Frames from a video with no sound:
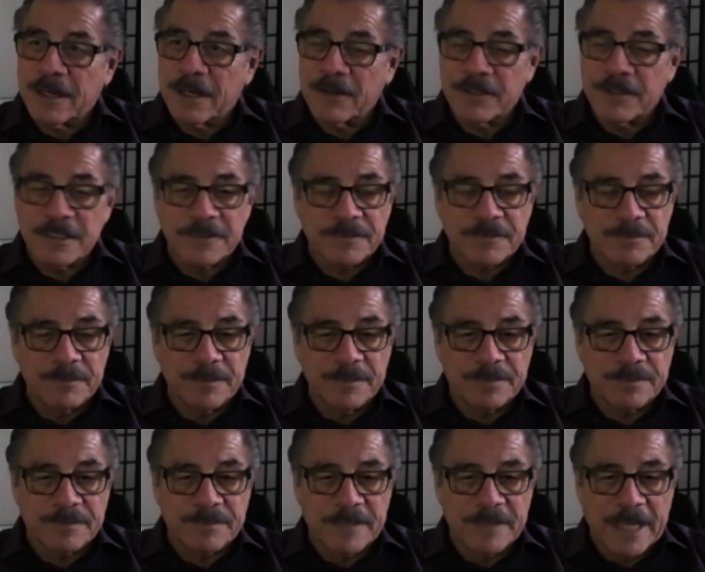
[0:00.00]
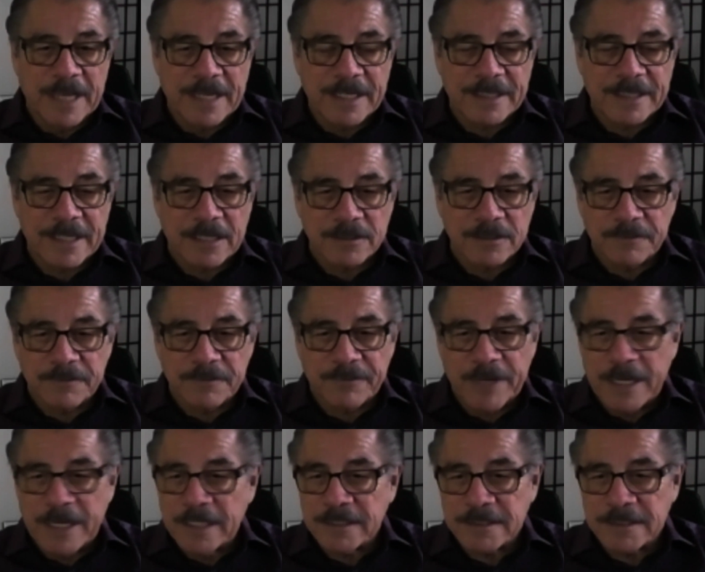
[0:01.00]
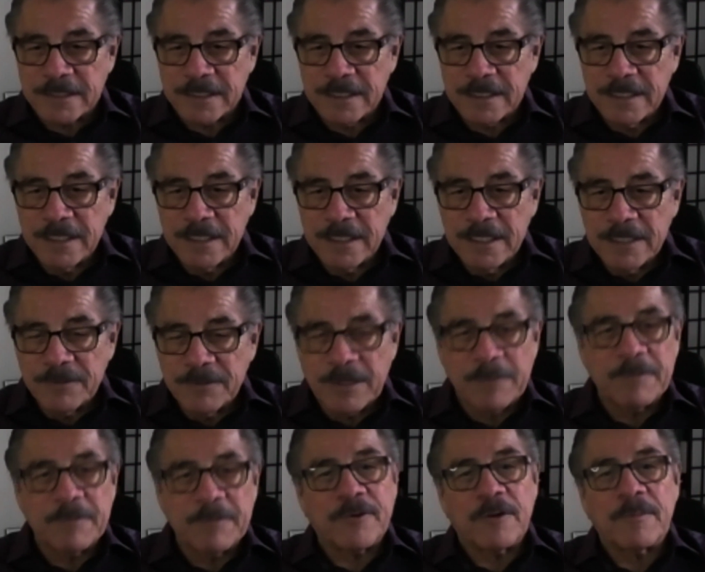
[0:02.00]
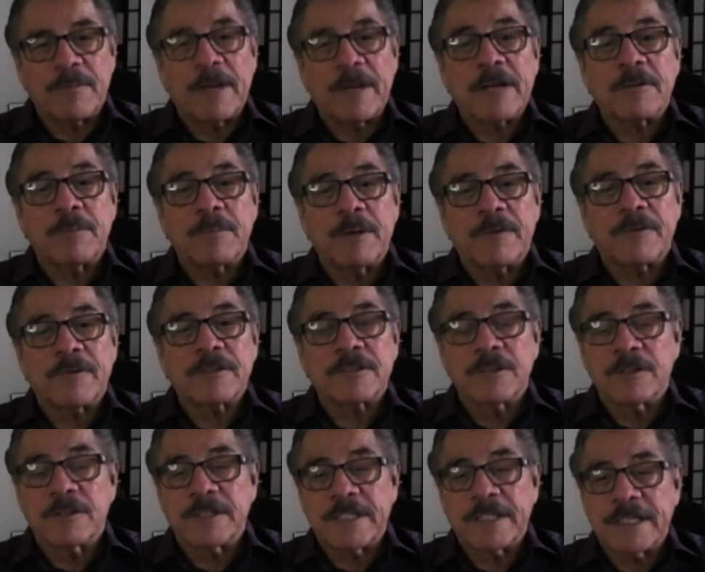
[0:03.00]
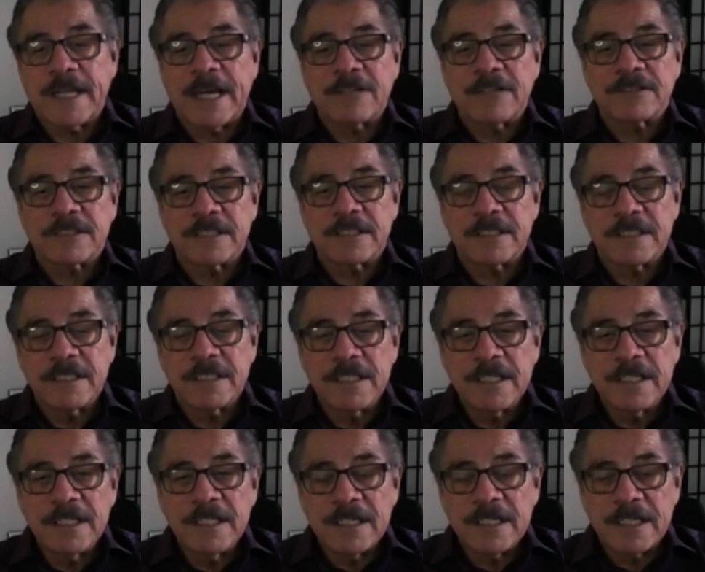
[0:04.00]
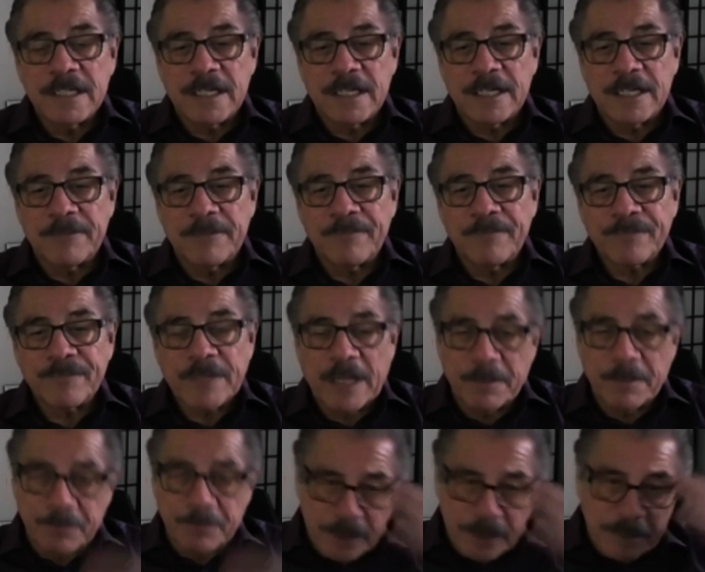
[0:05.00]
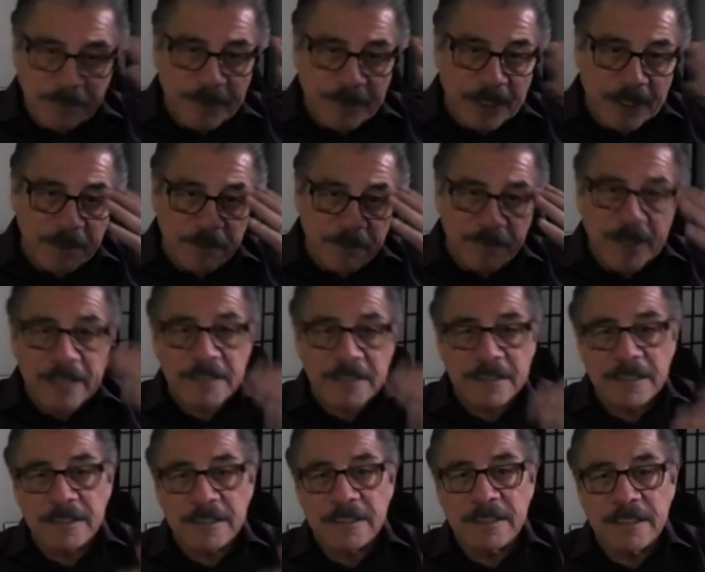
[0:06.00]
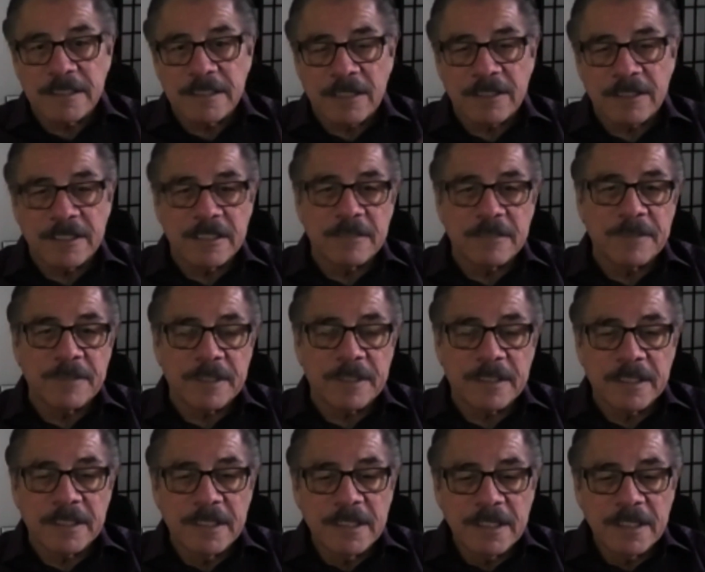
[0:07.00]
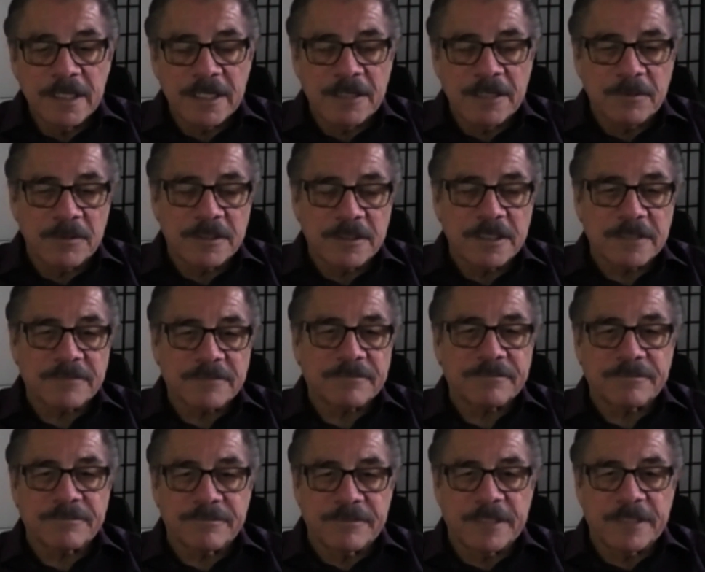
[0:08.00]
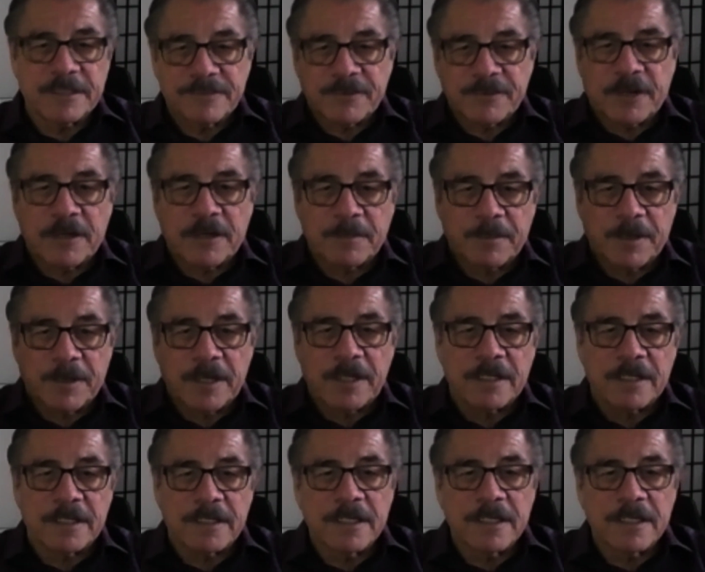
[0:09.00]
these 90,000 fans, and right before Michael Buffer's doing the announcing, I'm putting the final Vaseline on him, and we're just this far apart,